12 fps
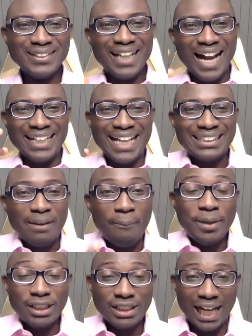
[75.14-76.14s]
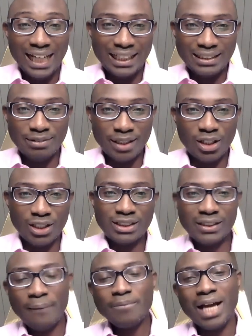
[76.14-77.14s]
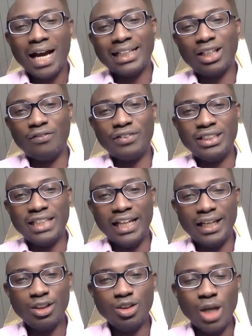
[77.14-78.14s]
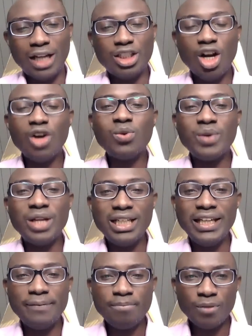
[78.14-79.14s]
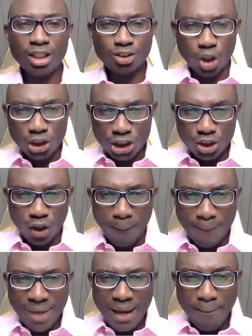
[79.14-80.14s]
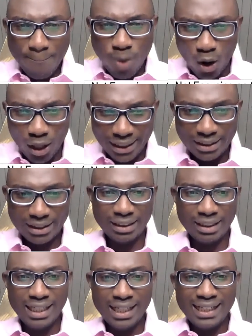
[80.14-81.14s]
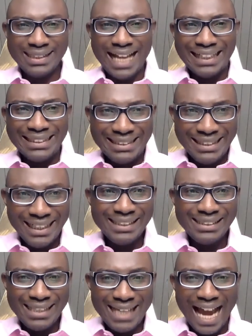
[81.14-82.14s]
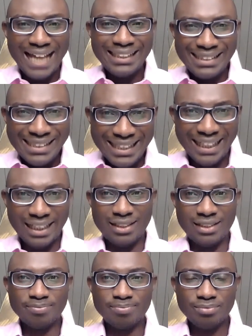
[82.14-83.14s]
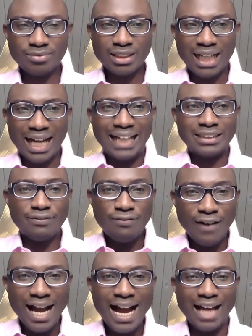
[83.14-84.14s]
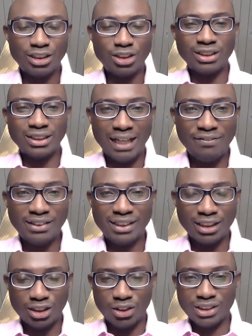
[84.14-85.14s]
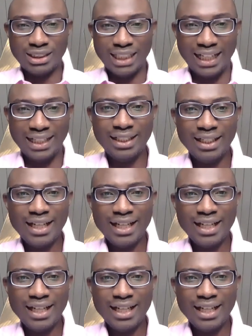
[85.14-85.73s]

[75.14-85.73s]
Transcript: And that's a big challenge, because at the end of the day, you are not really touching on pain points that these guys need as far as your service is concerned.